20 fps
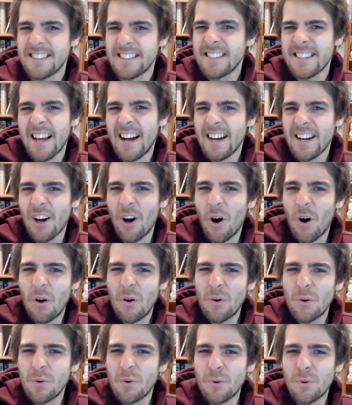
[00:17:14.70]
kind of
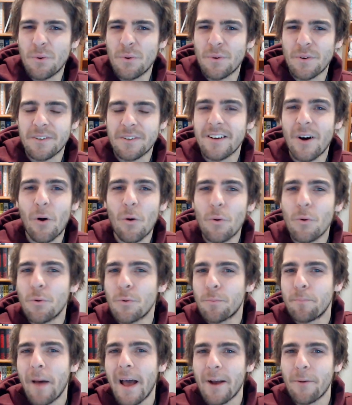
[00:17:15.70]

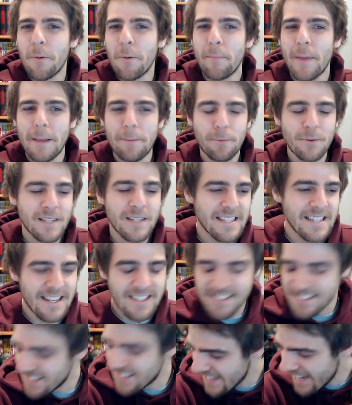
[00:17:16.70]
old back when people didn't
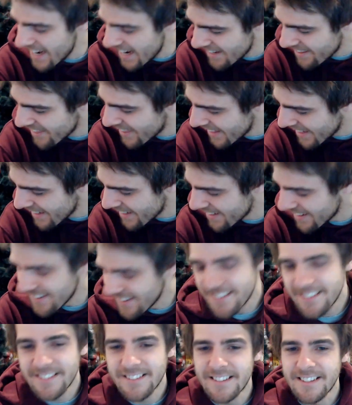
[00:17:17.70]
understand
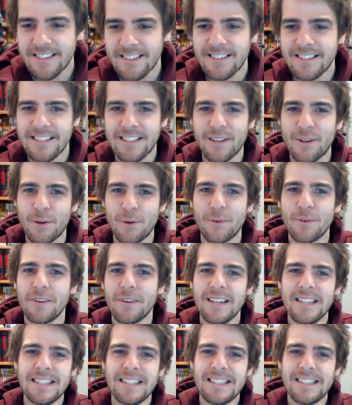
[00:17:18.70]
things, and,
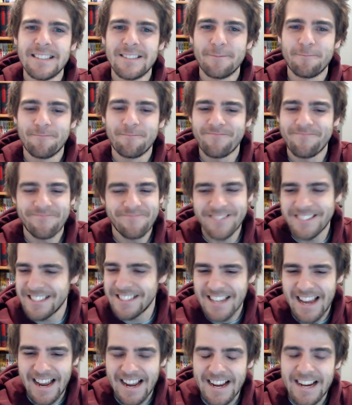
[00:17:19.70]

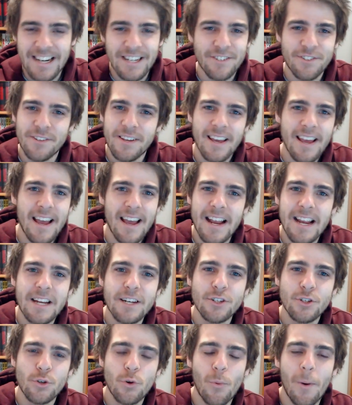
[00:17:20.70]
just
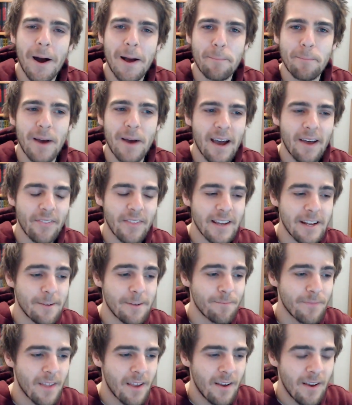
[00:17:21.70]
aged quite badly.
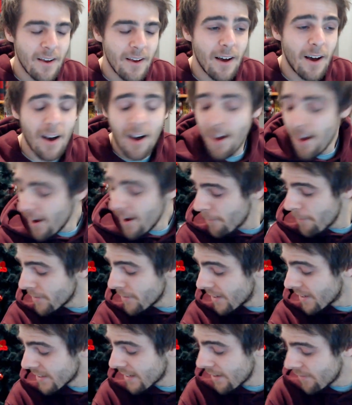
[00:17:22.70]
I'm
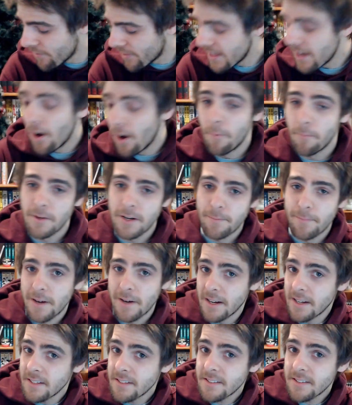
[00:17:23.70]
going to give the
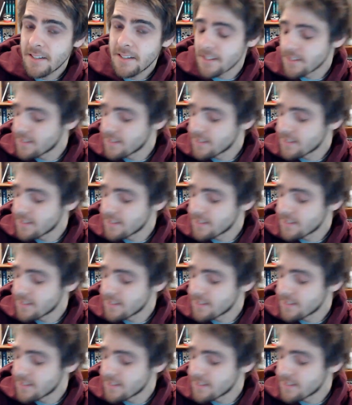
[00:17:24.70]
Omnibus a